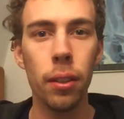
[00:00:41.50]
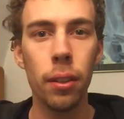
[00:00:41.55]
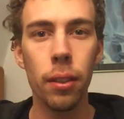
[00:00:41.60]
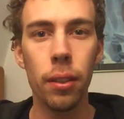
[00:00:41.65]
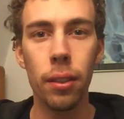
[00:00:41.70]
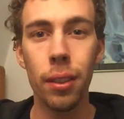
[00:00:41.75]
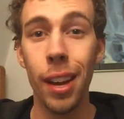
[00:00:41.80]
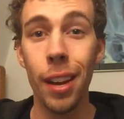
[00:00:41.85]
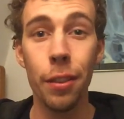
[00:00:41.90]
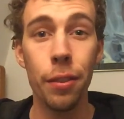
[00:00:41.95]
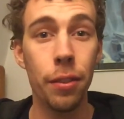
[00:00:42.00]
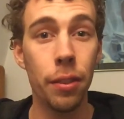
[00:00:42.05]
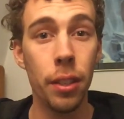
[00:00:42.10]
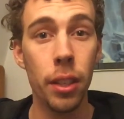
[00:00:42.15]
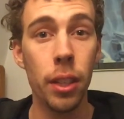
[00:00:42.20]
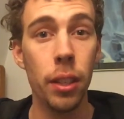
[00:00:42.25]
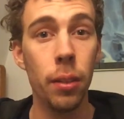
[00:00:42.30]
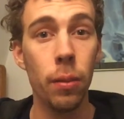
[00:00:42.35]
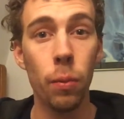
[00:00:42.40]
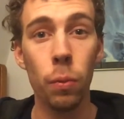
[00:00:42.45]
slash
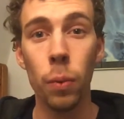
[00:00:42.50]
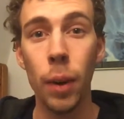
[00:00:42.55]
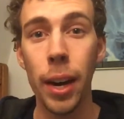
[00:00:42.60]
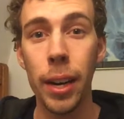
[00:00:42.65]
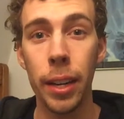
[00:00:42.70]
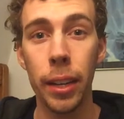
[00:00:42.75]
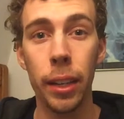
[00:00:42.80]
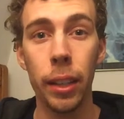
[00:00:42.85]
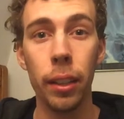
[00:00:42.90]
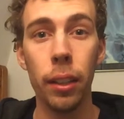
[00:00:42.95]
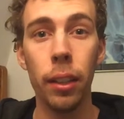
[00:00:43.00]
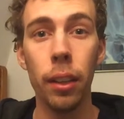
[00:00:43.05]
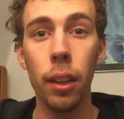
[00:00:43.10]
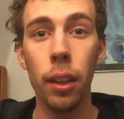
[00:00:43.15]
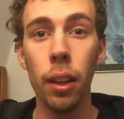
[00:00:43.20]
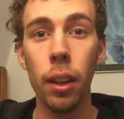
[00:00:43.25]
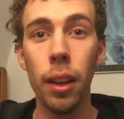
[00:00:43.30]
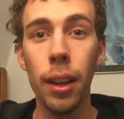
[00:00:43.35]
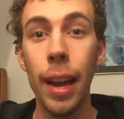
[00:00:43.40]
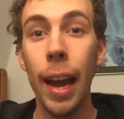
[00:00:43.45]
scene writing
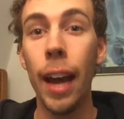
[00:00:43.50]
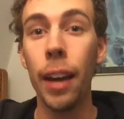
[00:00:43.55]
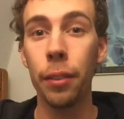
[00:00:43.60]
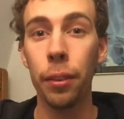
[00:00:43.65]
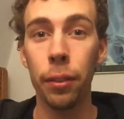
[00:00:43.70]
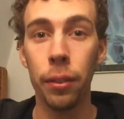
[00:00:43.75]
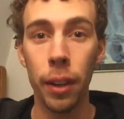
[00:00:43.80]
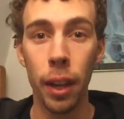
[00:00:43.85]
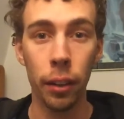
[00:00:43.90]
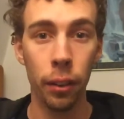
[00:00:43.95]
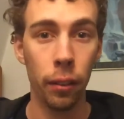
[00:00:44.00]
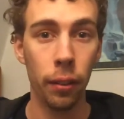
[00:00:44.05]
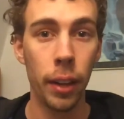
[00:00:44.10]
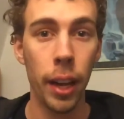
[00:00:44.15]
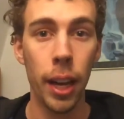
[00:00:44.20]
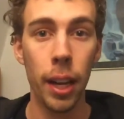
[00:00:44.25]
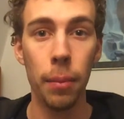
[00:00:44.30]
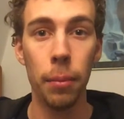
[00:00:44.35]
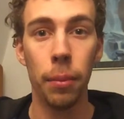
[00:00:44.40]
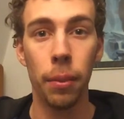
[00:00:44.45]
exercises
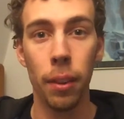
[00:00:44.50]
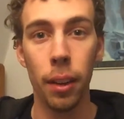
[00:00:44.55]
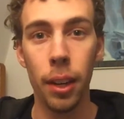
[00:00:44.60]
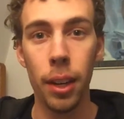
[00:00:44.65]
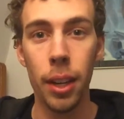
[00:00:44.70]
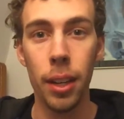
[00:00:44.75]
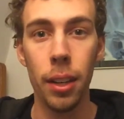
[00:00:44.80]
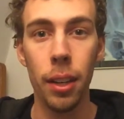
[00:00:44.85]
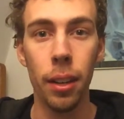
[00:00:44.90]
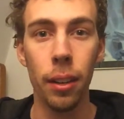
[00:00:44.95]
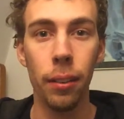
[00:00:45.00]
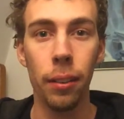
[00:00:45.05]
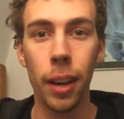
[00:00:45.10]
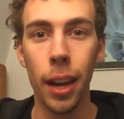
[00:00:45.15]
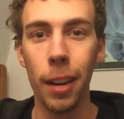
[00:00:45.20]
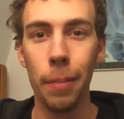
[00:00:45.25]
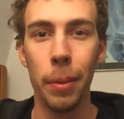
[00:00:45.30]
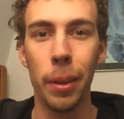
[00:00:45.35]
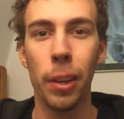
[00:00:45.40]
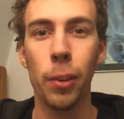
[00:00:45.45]
games that he has
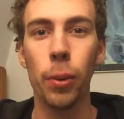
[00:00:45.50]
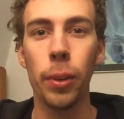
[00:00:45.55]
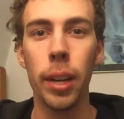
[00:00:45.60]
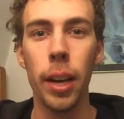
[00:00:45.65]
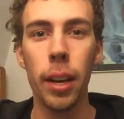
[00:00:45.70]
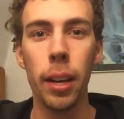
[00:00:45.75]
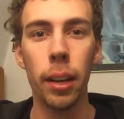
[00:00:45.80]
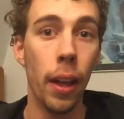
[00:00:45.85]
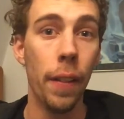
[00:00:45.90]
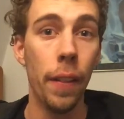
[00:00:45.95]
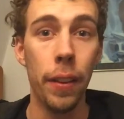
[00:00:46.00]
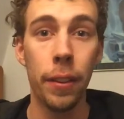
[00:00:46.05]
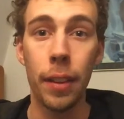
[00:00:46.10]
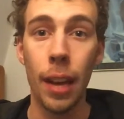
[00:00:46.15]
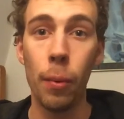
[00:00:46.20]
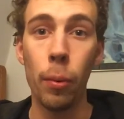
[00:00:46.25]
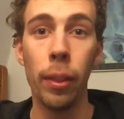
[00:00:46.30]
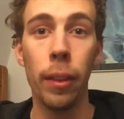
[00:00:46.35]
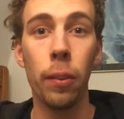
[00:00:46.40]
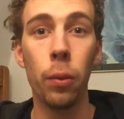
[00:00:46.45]
kind of been creating, and this
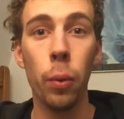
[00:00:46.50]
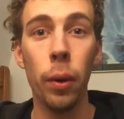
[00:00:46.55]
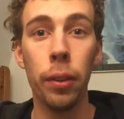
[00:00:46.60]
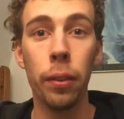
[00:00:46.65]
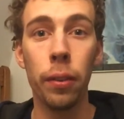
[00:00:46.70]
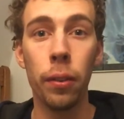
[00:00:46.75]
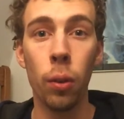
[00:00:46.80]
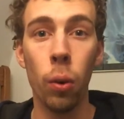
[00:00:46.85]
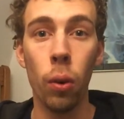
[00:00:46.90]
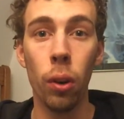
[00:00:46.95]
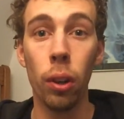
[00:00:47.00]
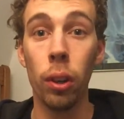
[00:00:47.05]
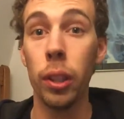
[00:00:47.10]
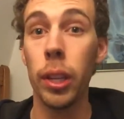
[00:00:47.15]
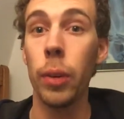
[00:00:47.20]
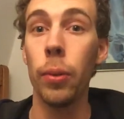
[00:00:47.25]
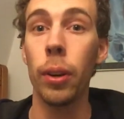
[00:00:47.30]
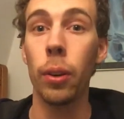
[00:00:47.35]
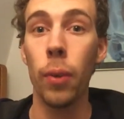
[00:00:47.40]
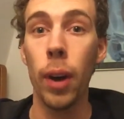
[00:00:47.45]
time with a twist toward
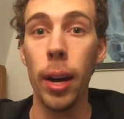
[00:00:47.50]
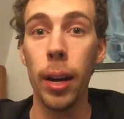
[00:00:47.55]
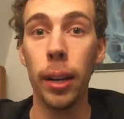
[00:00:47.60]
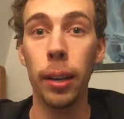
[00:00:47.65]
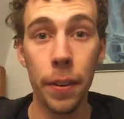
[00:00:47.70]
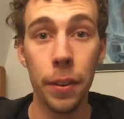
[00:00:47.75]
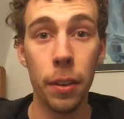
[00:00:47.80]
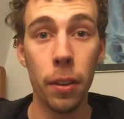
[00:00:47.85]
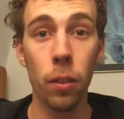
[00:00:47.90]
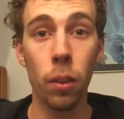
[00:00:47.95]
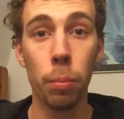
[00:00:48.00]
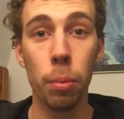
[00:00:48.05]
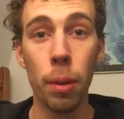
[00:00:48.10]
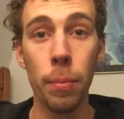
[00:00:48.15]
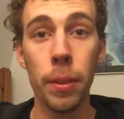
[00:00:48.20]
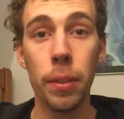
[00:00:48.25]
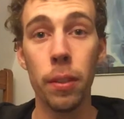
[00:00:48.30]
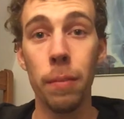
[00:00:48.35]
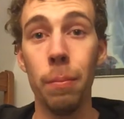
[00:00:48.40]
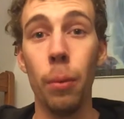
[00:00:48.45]
lyric writing. The general
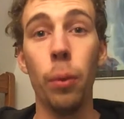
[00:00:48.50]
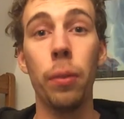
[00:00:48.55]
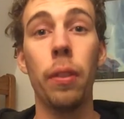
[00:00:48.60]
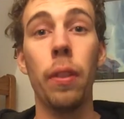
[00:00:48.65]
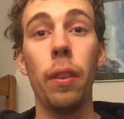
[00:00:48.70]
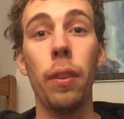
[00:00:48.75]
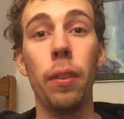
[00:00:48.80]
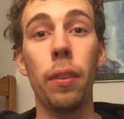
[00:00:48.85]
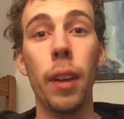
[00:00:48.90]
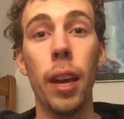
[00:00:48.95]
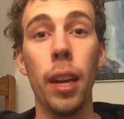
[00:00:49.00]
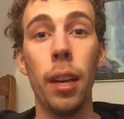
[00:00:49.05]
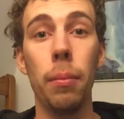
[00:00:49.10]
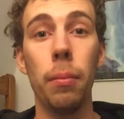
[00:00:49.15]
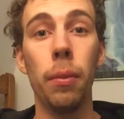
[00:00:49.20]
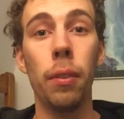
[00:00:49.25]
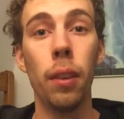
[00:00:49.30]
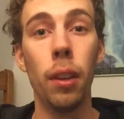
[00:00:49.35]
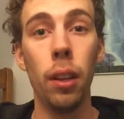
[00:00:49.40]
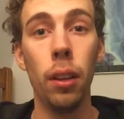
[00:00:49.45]
premise of most of these
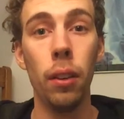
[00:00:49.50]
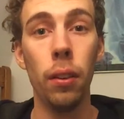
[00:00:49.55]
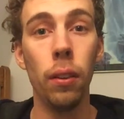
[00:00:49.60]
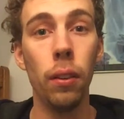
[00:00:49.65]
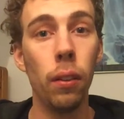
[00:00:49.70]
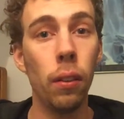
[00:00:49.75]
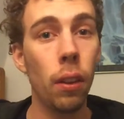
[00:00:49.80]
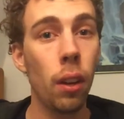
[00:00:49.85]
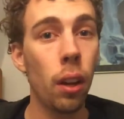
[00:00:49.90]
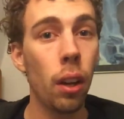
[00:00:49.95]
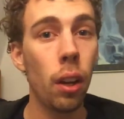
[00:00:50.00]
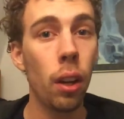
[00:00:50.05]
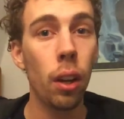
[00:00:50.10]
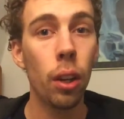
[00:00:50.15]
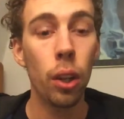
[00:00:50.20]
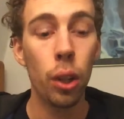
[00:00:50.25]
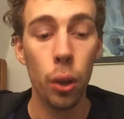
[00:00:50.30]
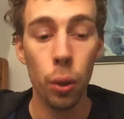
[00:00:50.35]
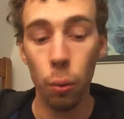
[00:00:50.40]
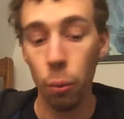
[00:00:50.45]
games is
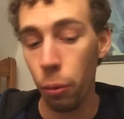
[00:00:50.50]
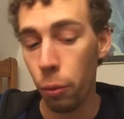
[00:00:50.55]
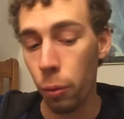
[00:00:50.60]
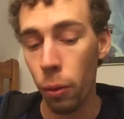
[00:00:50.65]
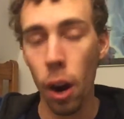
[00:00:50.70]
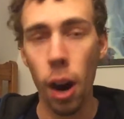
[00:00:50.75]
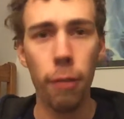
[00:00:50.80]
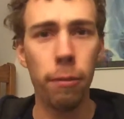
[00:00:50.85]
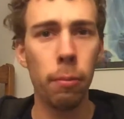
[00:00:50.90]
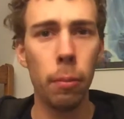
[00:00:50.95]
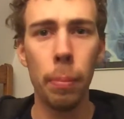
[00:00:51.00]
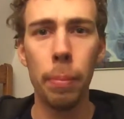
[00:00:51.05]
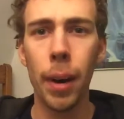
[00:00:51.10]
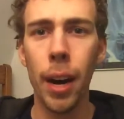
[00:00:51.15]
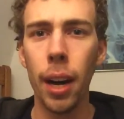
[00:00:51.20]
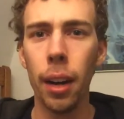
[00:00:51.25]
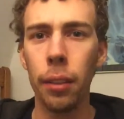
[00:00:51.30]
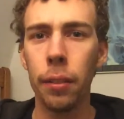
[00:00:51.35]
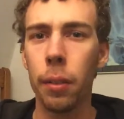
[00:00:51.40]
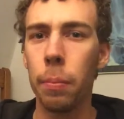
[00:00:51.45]
you draw from a
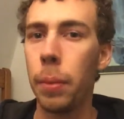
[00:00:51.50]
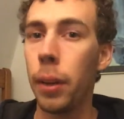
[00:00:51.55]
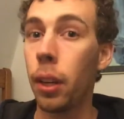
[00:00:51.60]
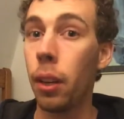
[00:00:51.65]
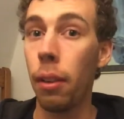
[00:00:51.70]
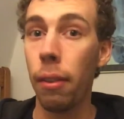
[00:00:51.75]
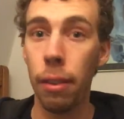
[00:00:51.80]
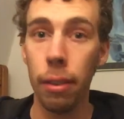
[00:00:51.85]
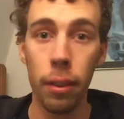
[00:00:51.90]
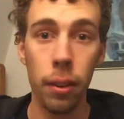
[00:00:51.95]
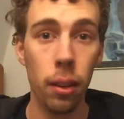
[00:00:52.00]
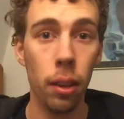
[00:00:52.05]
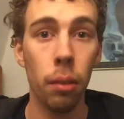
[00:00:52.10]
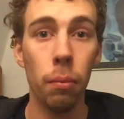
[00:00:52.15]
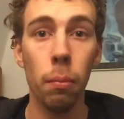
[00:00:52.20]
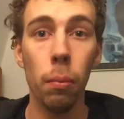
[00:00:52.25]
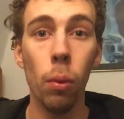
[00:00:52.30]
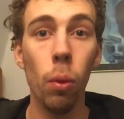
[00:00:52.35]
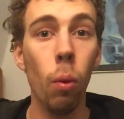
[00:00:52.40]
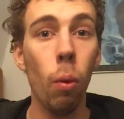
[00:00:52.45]
pile to pick a
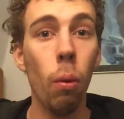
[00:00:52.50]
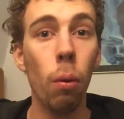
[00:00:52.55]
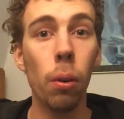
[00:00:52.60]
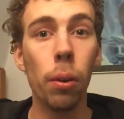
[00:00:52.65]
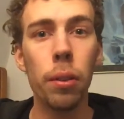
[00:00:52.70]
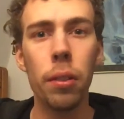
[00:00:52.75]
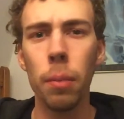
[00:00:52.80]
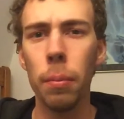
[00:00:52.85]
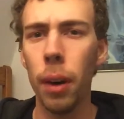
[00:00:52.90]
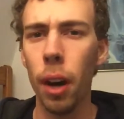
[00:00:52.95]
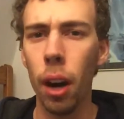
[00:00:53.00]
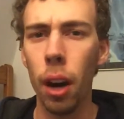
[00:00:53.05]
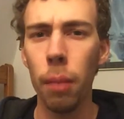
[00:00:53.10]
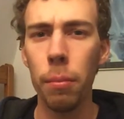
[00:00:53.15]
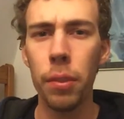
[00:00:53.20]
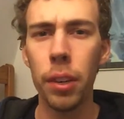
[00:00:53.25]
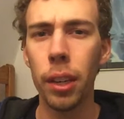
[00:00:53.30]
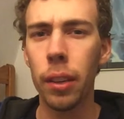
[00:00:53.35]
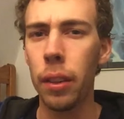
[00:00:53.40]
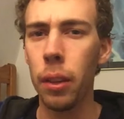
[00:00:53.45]
theme or some
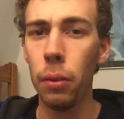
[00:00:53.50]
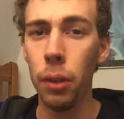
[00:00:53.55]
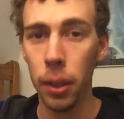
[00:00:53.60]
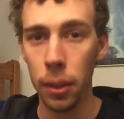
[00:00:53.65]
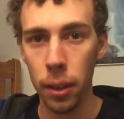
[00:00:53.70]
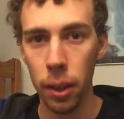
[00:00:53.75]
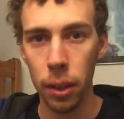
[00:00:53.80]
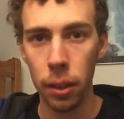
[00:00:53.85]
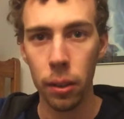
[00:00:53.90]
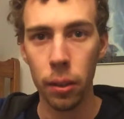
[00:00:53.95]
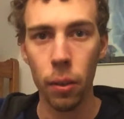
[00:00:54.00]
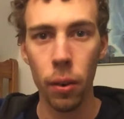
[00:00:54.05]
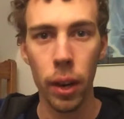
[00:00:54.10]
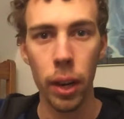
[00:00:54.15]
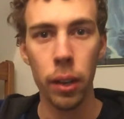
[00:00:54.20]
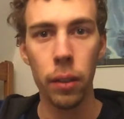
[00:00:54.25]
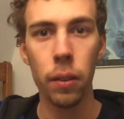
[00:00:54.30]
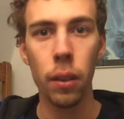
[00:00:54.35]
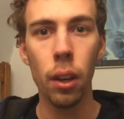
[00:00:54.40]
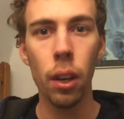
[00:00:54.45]
object that you need to
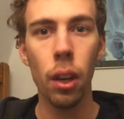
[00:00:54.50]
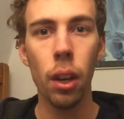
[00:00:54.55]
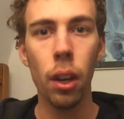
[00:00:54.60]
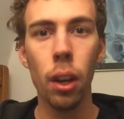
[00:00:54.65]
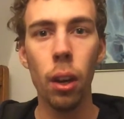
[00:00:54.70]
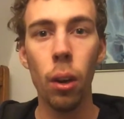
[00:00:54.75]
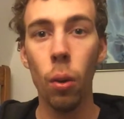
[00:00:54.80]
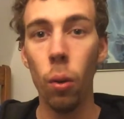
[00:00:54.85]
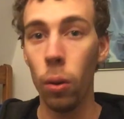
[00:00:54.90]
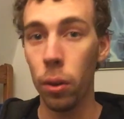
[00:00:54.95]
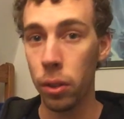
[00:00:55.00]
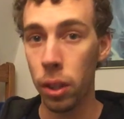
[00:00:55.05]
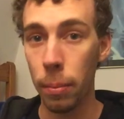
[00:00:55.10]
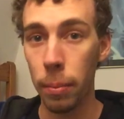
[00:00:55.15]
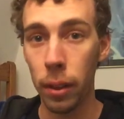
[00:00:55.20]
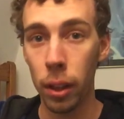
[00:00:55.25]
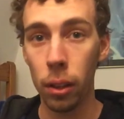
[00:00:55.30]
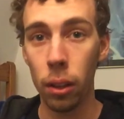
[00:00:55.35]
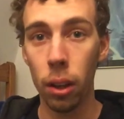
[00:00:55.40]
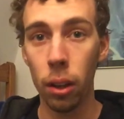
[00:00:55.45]
integrate or
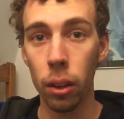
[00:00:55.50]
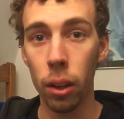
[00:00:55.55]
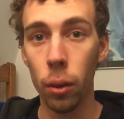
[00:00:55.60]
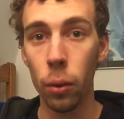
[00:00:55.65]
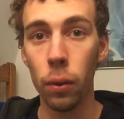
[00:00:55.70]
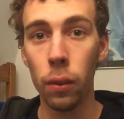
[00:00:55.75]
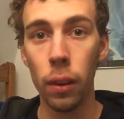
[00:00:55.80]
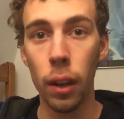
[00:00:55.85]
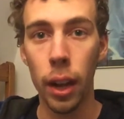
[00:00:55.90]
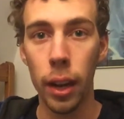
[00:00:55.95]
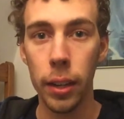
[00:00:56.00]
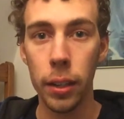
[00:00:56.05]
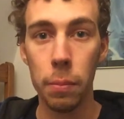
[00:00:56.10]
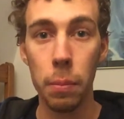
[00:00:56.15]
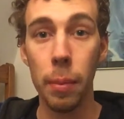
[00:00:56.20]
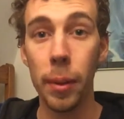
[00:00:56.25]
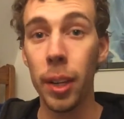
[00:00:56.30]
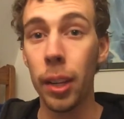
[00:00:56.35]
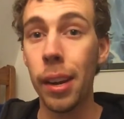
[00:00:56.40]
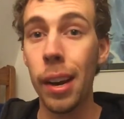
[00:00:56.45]
something along those lines,
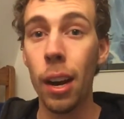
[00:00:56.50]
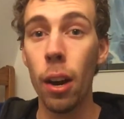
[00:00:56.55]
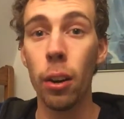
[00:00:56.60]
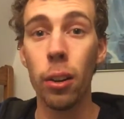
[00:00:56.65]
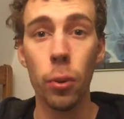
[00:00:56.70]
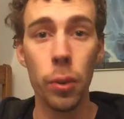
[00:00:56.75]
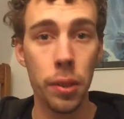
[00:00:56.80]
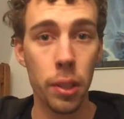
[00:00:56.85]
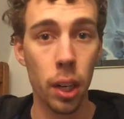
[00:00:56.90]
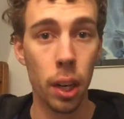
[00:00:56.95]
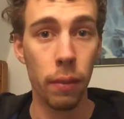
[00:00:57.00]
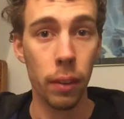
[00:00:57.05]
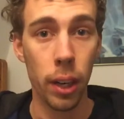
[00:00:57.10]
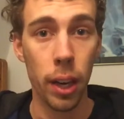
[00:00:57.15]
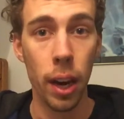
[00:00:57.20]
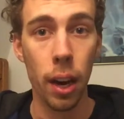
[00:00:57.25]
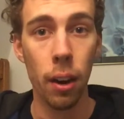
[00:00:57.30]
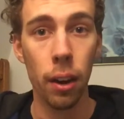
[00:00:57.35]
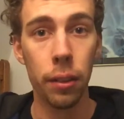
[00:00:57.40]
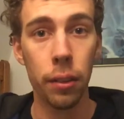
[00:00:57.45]
maybe a characteristic of a
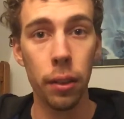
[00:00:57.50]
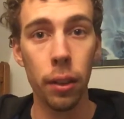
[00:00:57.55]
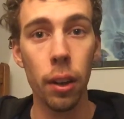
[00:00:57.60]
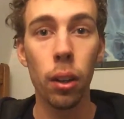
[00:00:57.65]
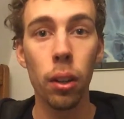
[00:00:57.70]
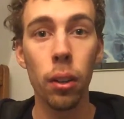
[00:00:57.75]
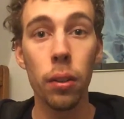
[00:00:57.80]
character.